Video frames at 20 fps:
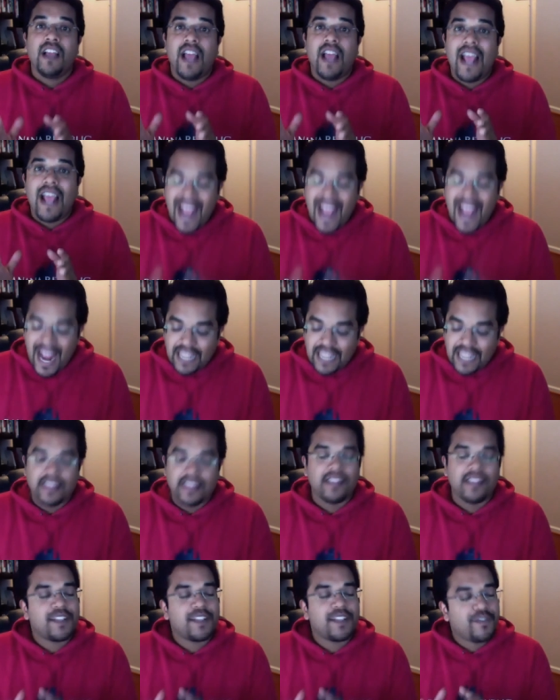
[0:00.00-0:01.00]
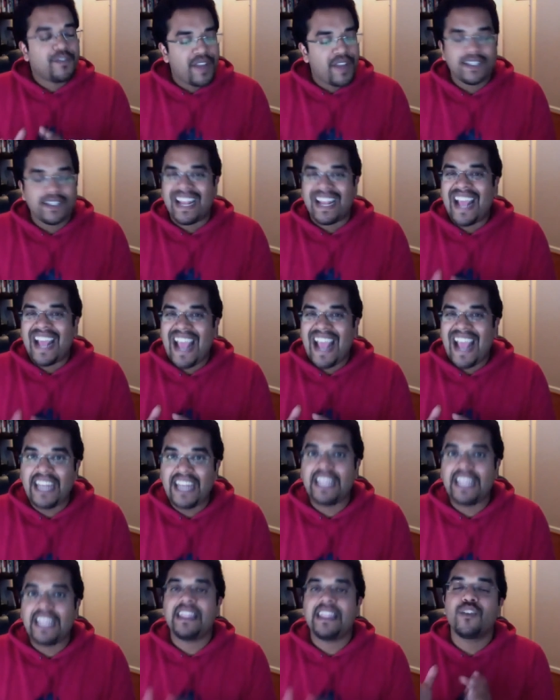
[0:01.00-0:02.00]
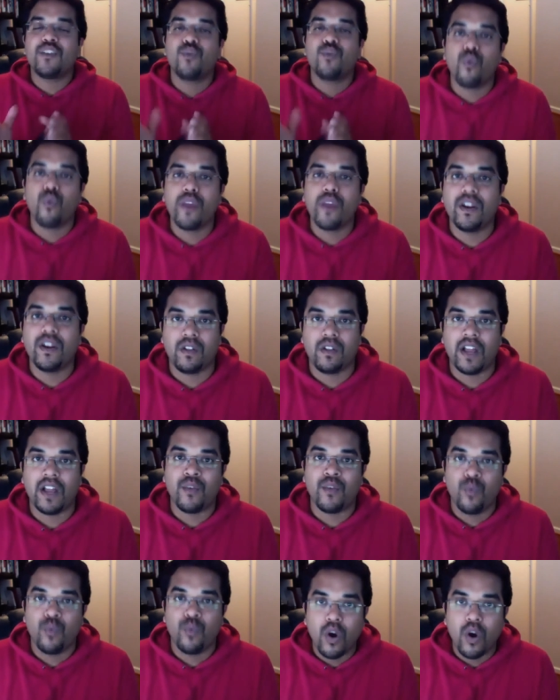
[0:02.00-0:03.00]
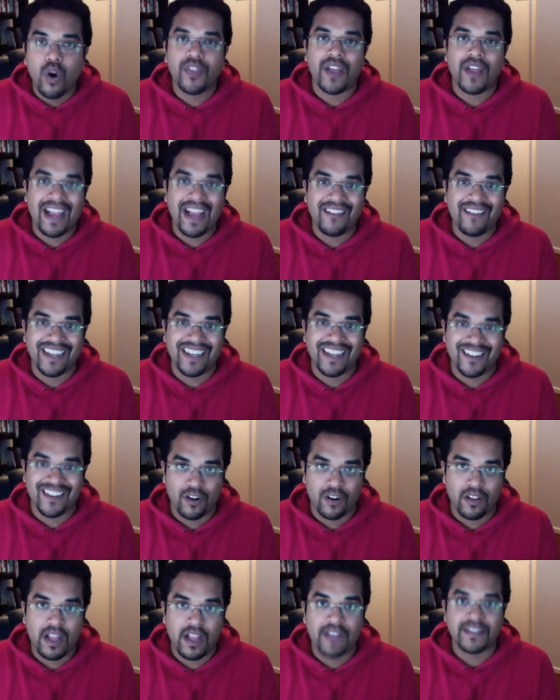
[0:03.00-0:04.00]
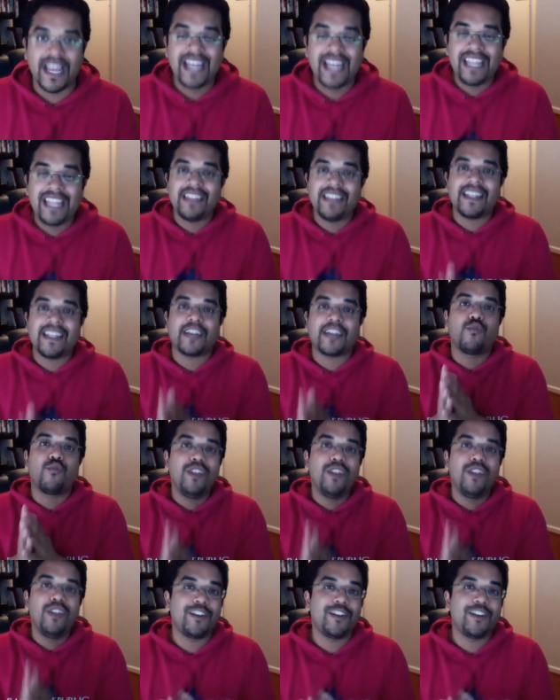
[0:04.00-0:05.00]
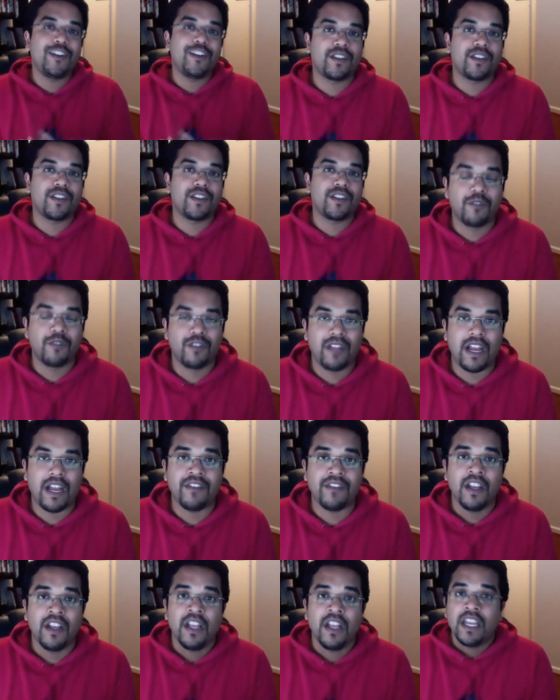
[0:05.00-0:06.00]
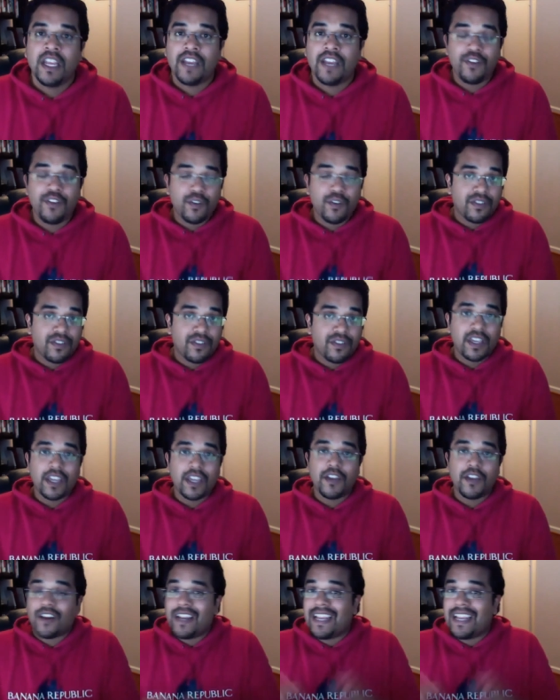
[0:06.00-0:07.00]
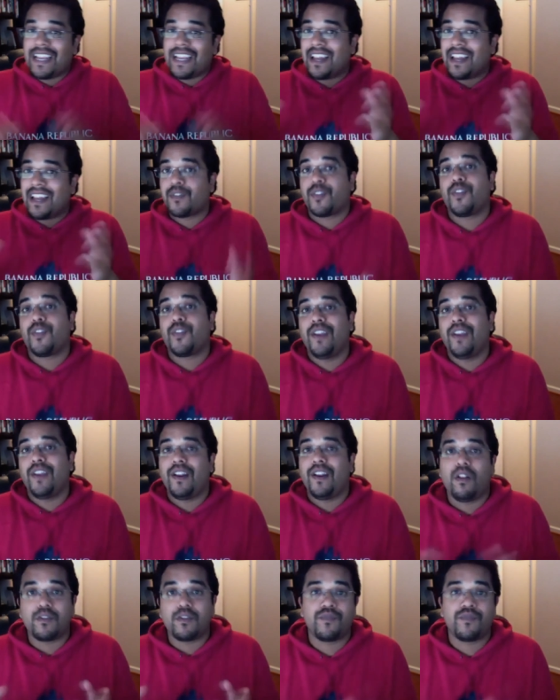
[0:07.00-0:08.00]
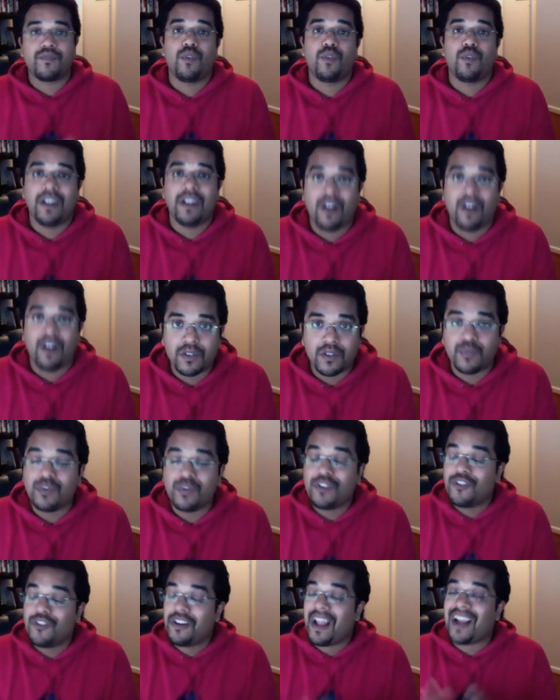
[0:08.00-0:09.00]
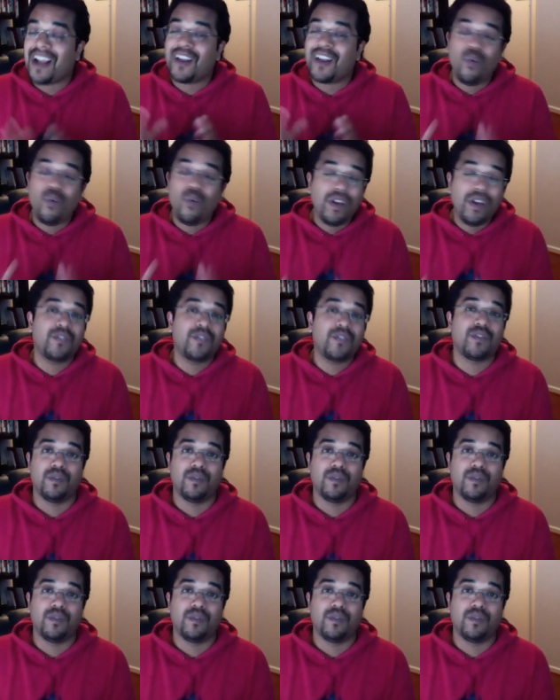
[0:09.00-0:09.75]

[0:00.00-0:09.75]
Anything, let's face it, anything real and worth having in our lives, anything that could really transform your life. If you're thinking you're going to get it for $30 or $40, well, you're not going to.